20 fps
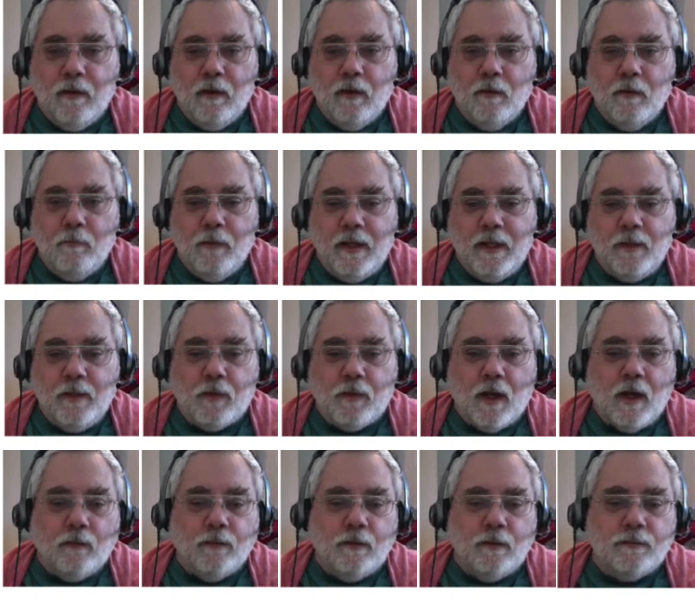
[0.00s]
Many
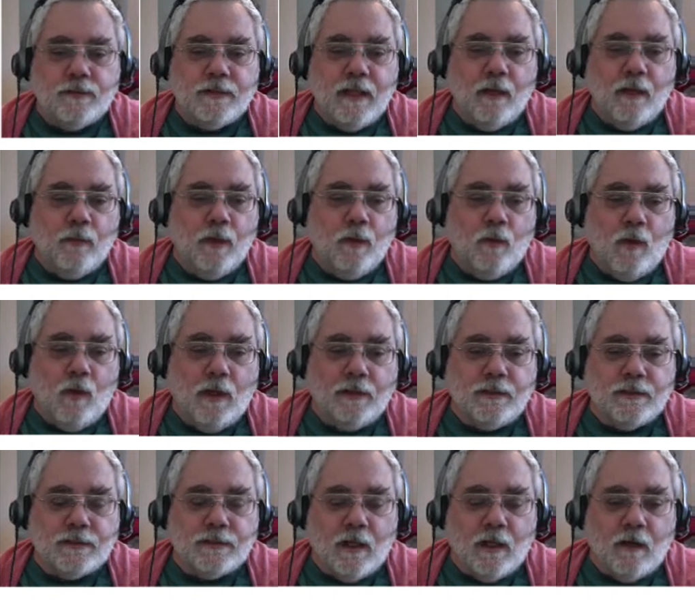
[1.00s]
problems that we want
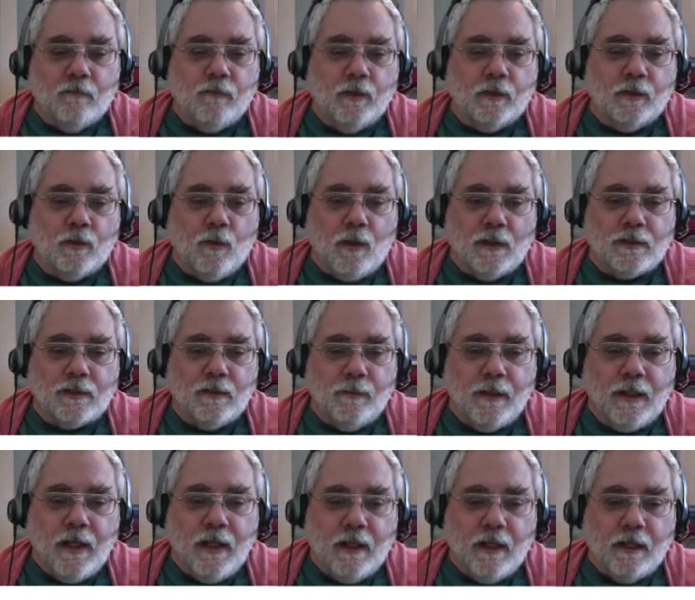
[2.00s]
to solve with quantum
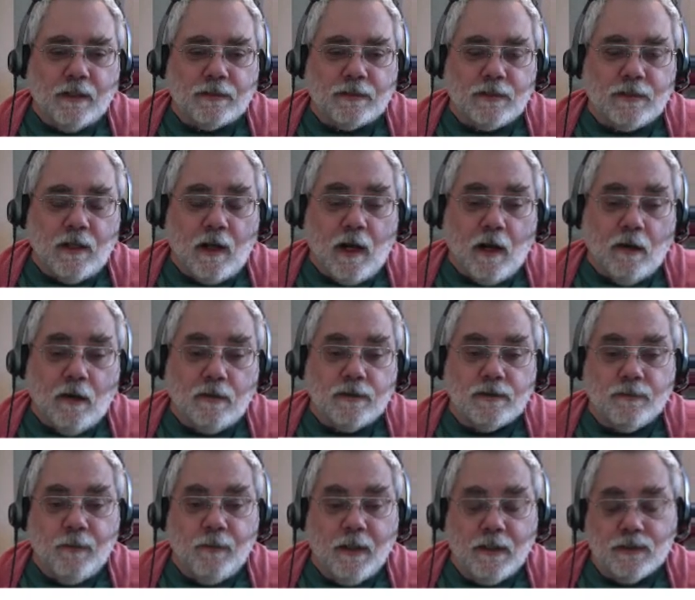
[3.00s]
mechanics are
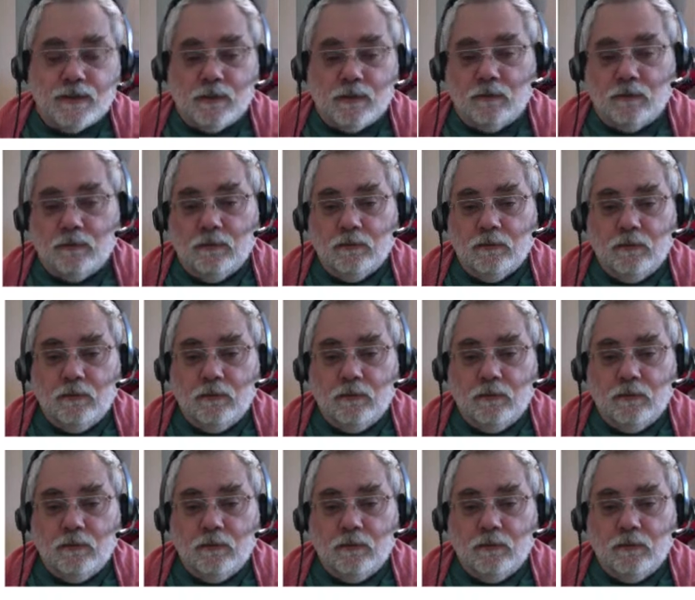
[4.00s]
spatial.